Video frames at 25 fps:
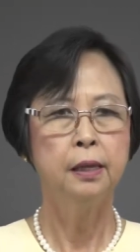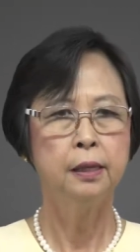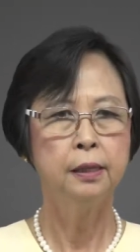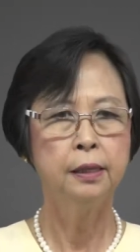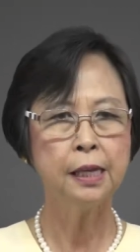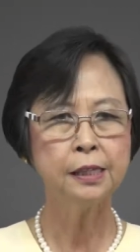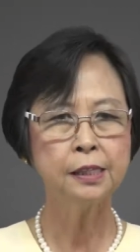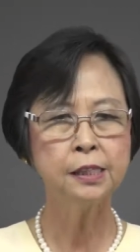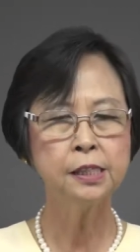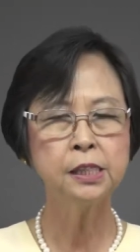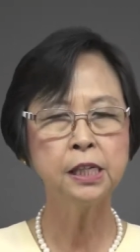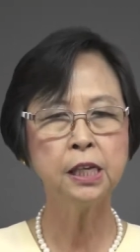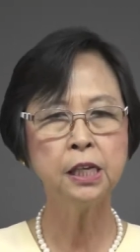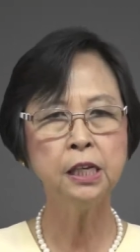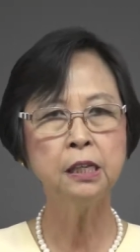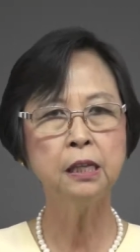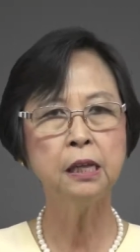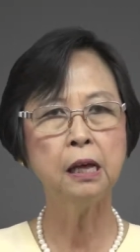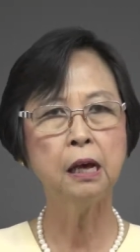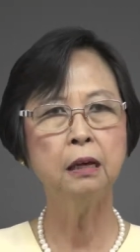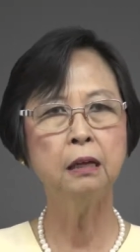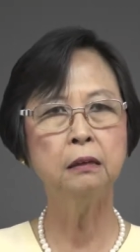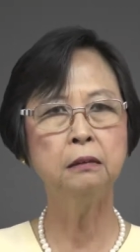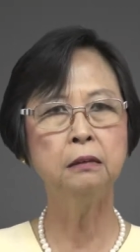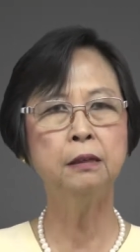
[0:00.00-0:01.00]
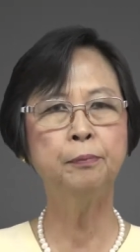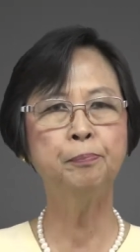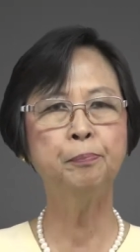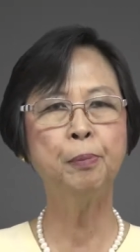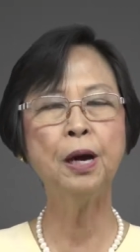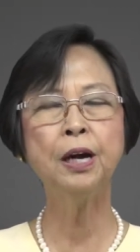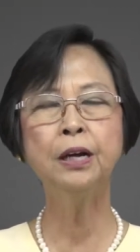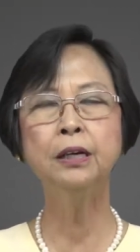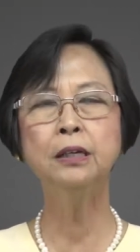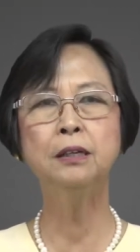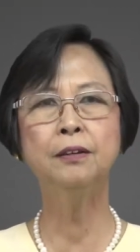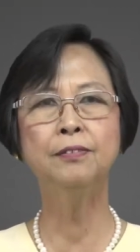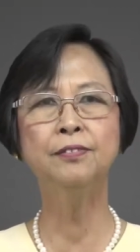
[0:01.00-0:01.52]
That's in, on the
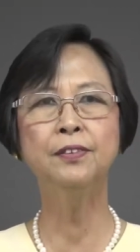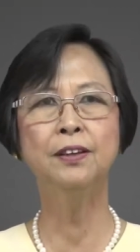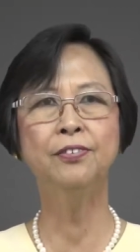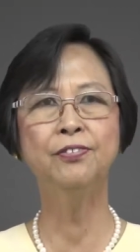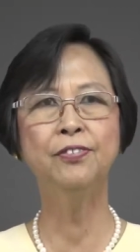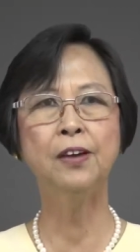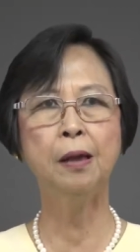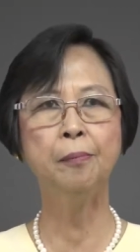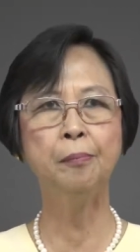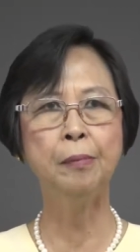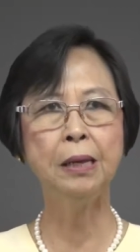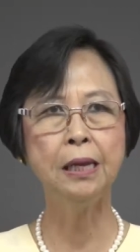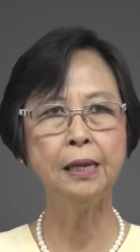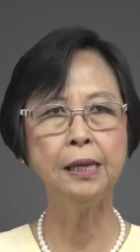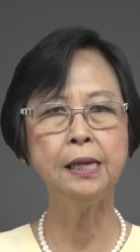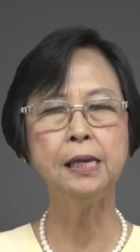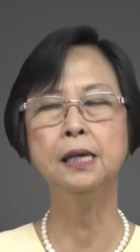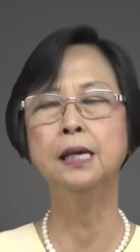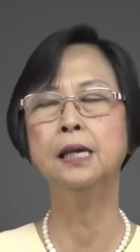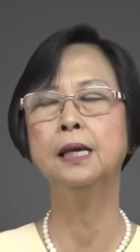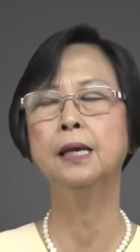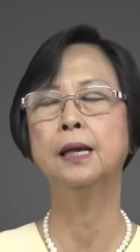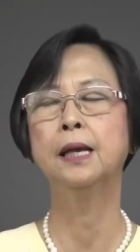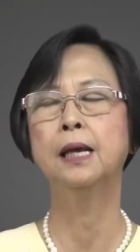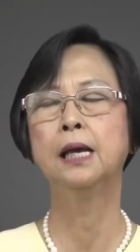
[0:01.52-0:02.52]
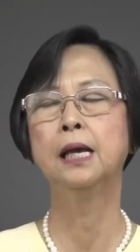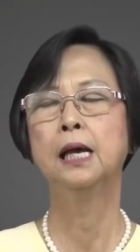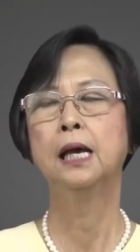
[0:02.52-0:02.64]
part of the family.